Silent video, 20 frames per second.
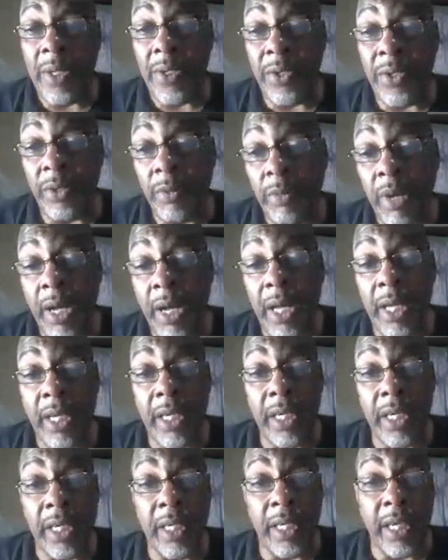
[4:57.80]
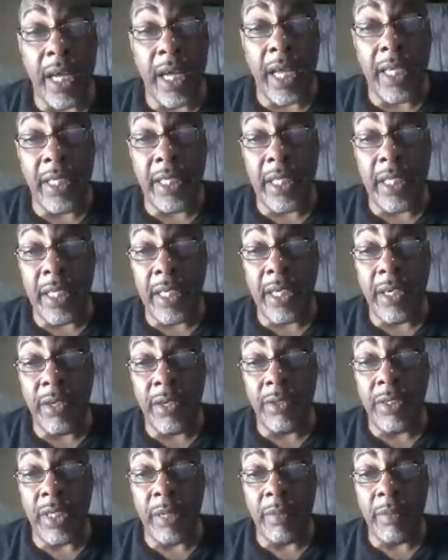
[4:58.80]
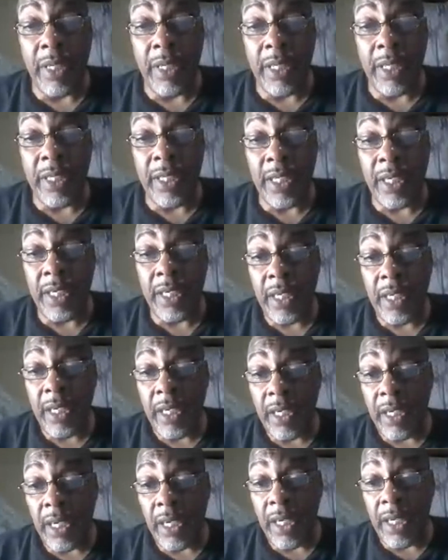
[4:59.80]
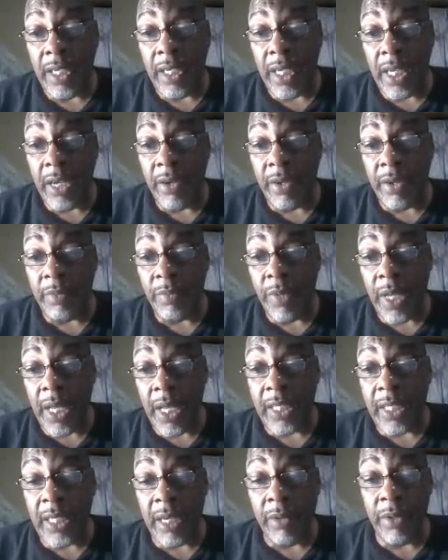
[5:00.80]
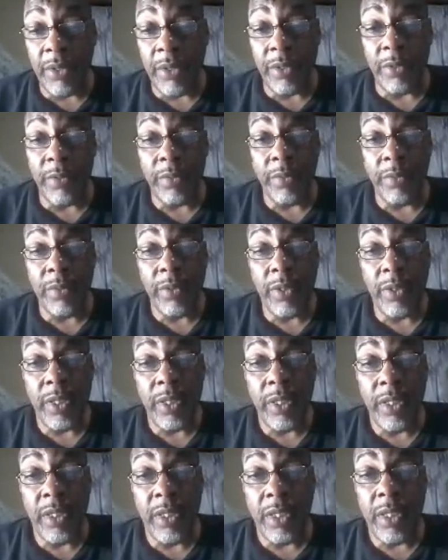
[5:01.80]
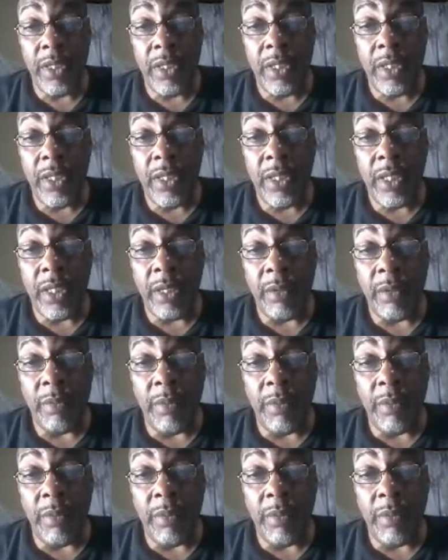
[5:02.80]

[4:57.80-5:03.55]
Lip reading: So my idea, Hotep Glenda and Larry Blige, how are you? My